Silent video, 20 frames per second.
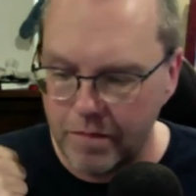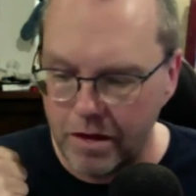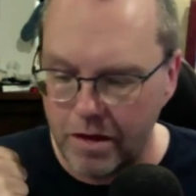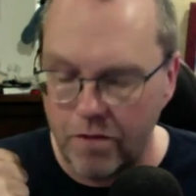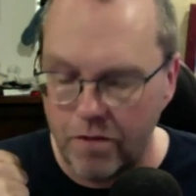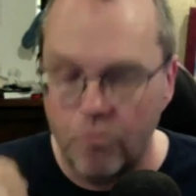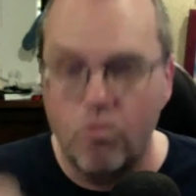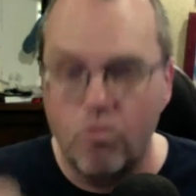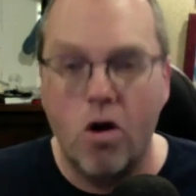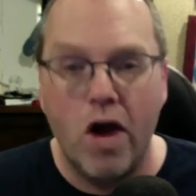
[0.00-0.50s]

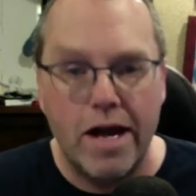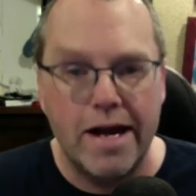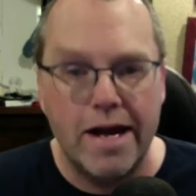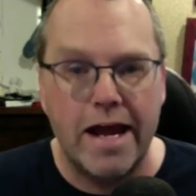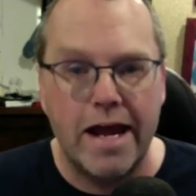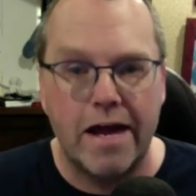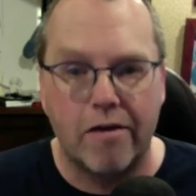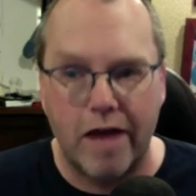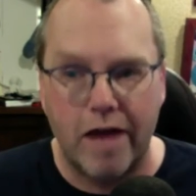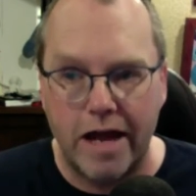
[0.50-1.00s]
Right
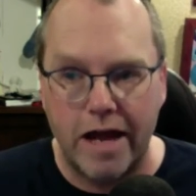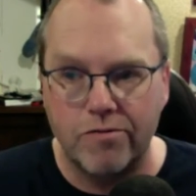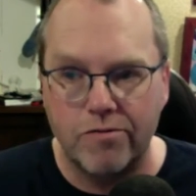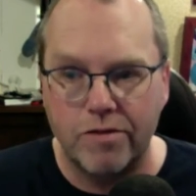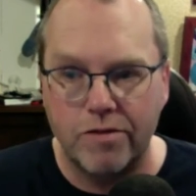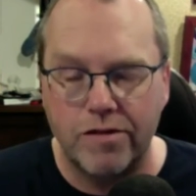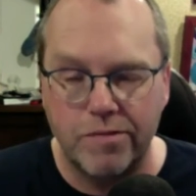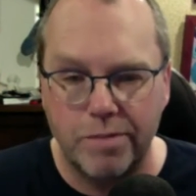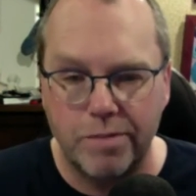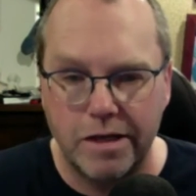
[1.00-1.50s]
now, as we
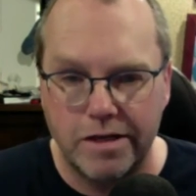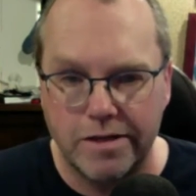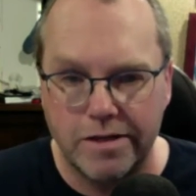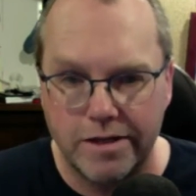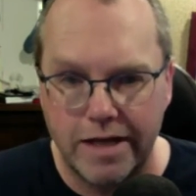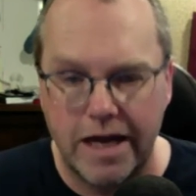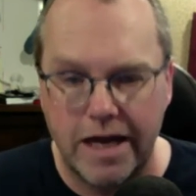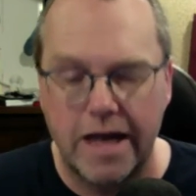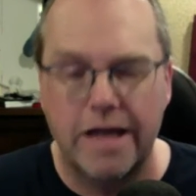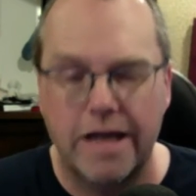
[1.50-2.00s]
speak
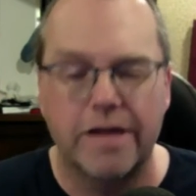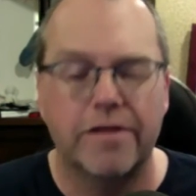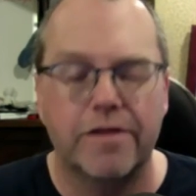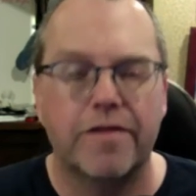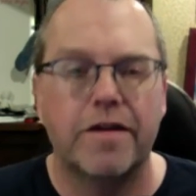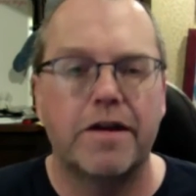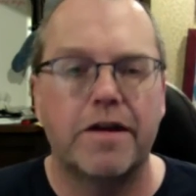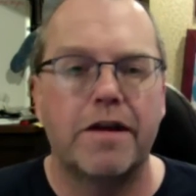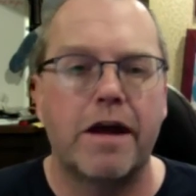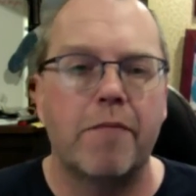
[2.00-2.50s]
today,
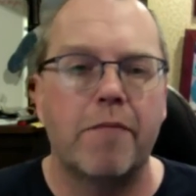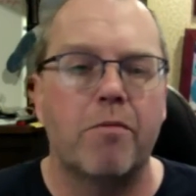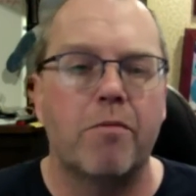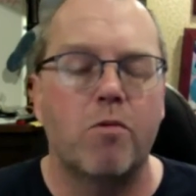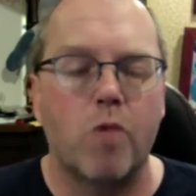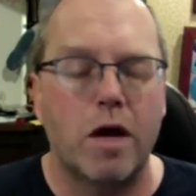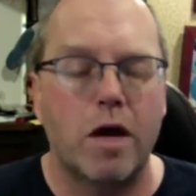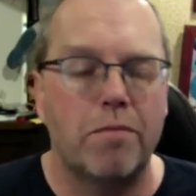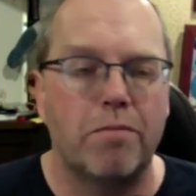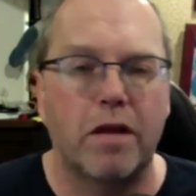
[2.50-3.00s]
the number
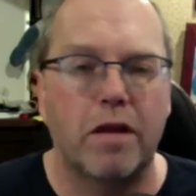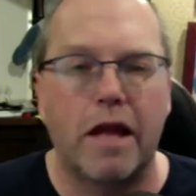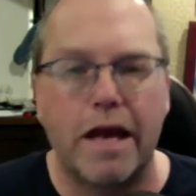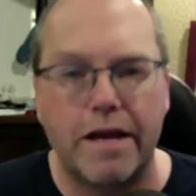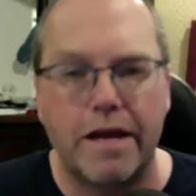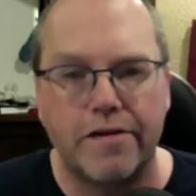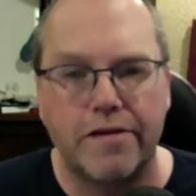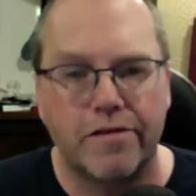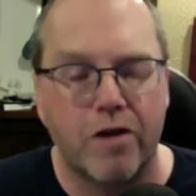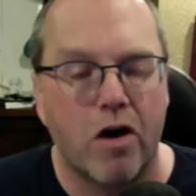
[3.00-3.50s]
one
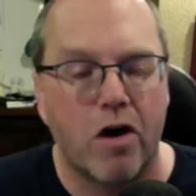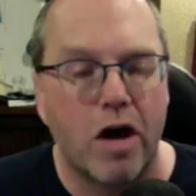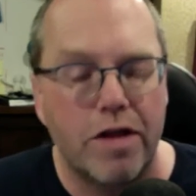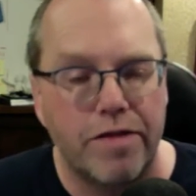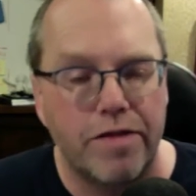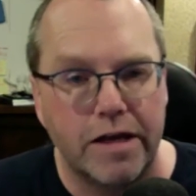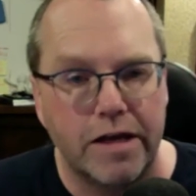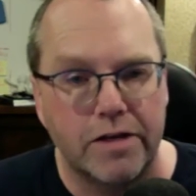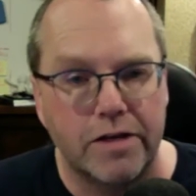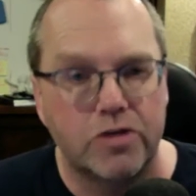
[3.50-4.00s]
place I
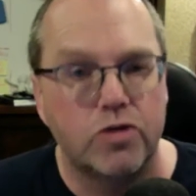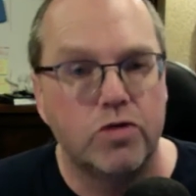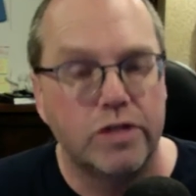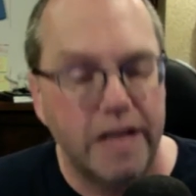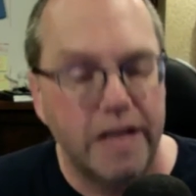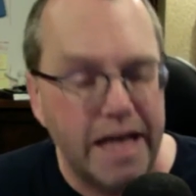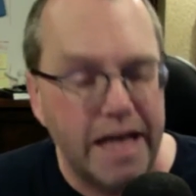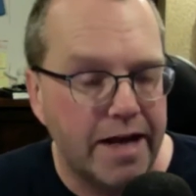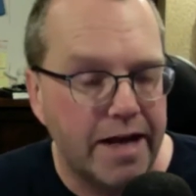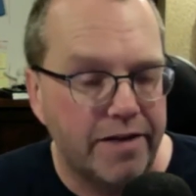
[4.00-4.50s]
think to
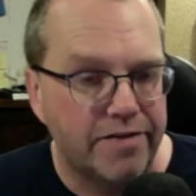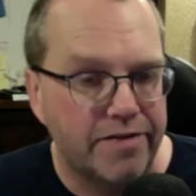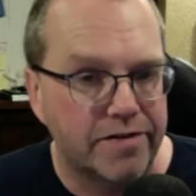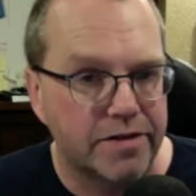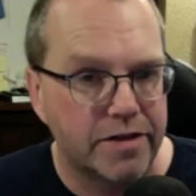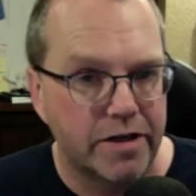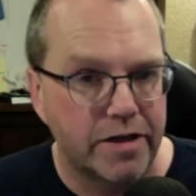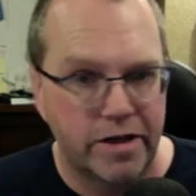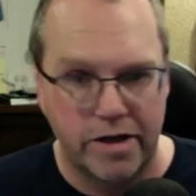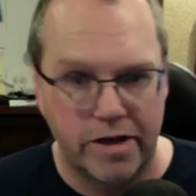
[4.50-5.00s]

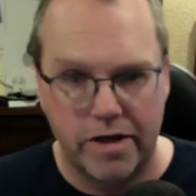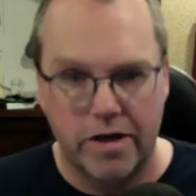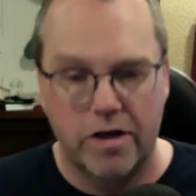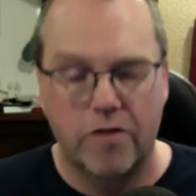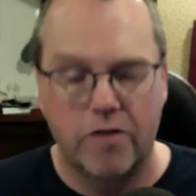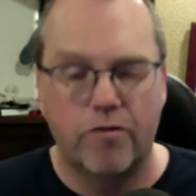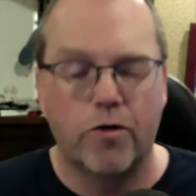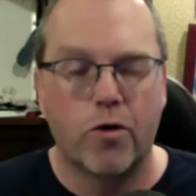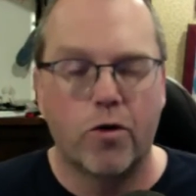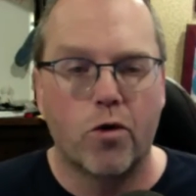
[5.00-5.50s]
test
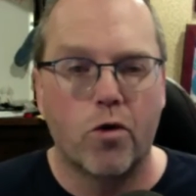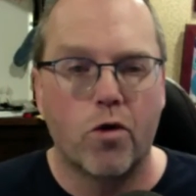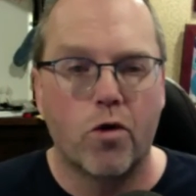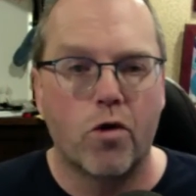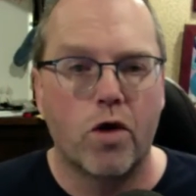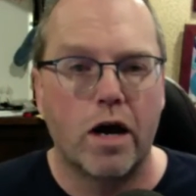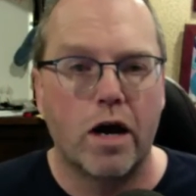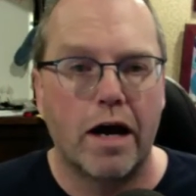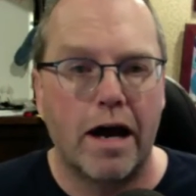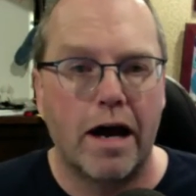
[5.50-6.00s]

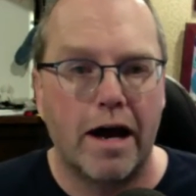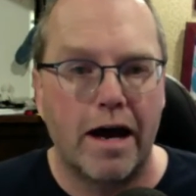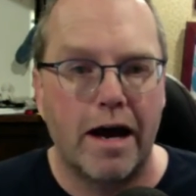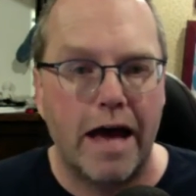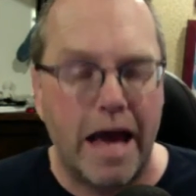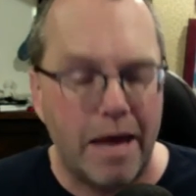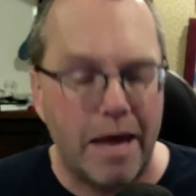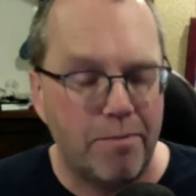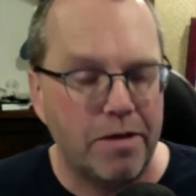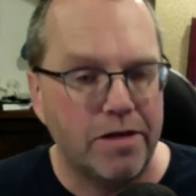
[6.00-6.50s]
for
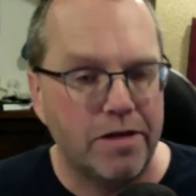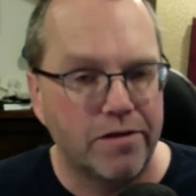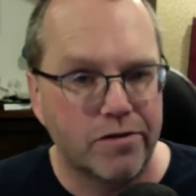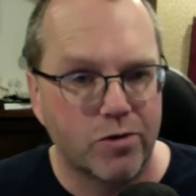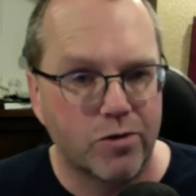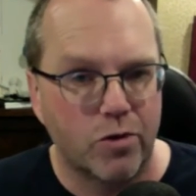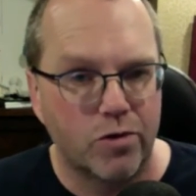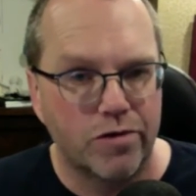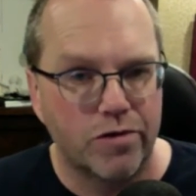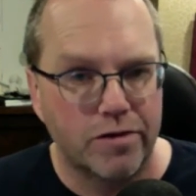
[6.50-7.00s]
app
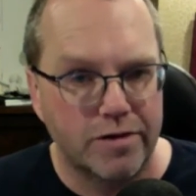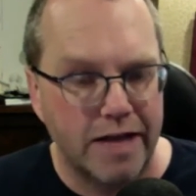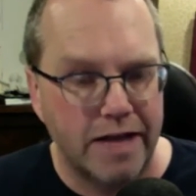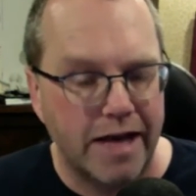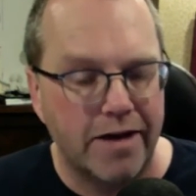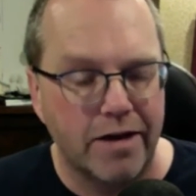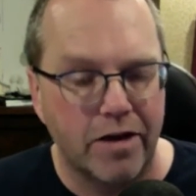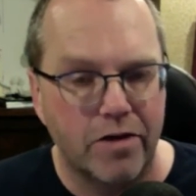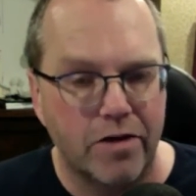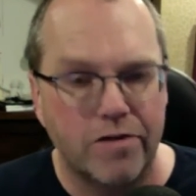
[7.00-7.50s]
installs and
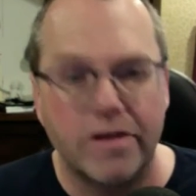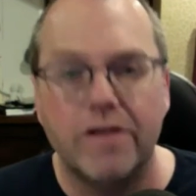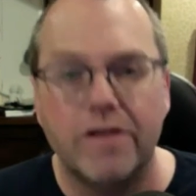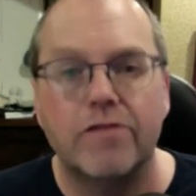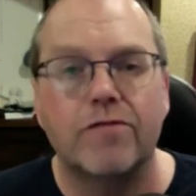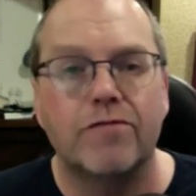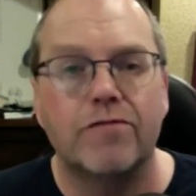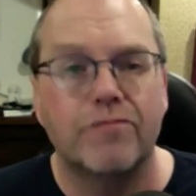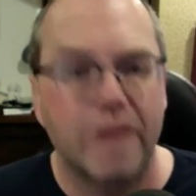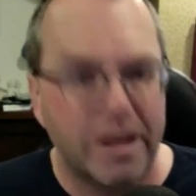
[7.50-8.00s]
downloads
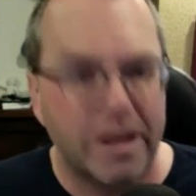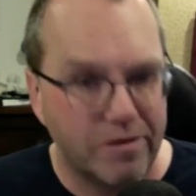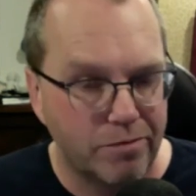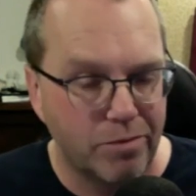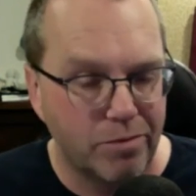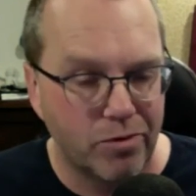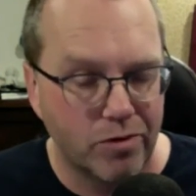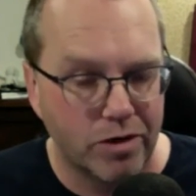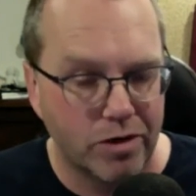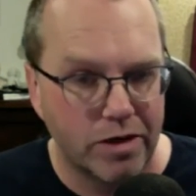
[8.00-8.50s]
is
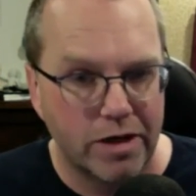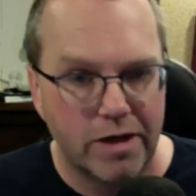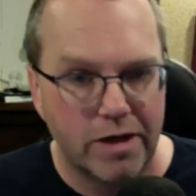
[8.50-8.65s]
Facebook.